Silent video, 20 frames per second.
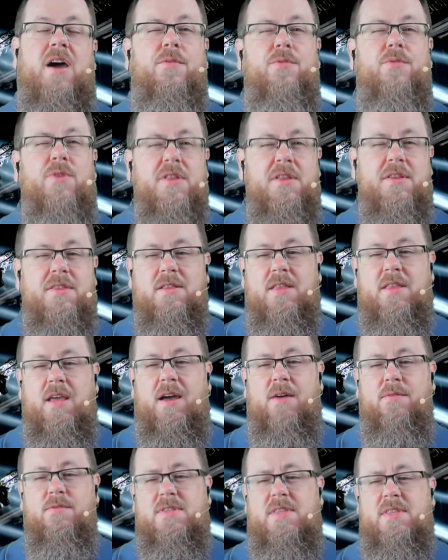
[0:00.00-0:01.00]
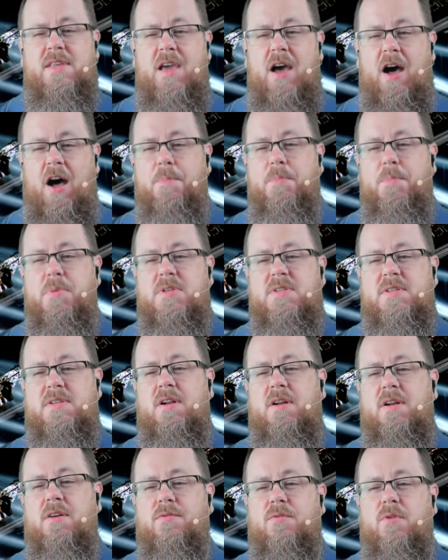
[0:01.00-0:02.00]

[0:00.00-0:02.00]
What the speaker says: I really think that was the opposite